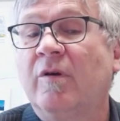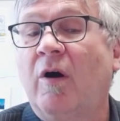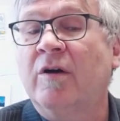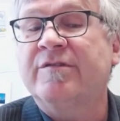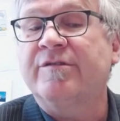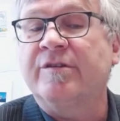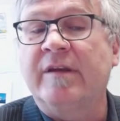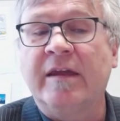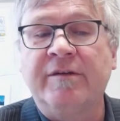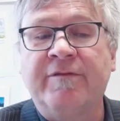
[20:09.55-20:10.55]
oxygen,
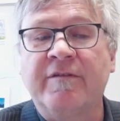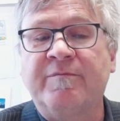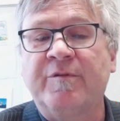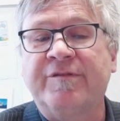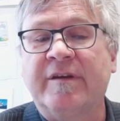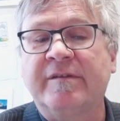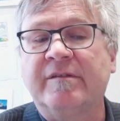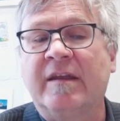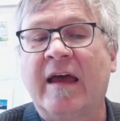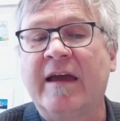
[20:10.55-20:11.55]
85%,
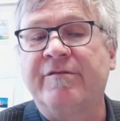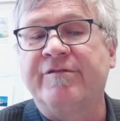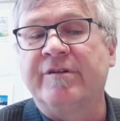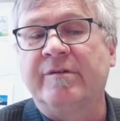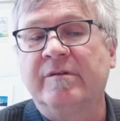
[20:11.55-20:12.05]
then hydrogen,